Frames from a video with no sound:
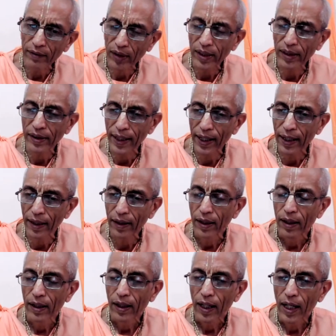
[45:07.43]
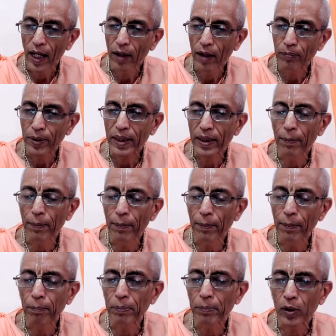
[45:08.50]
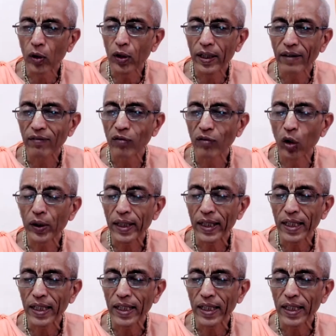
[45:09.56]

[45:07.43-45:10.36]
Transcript: when they have become pure devotees,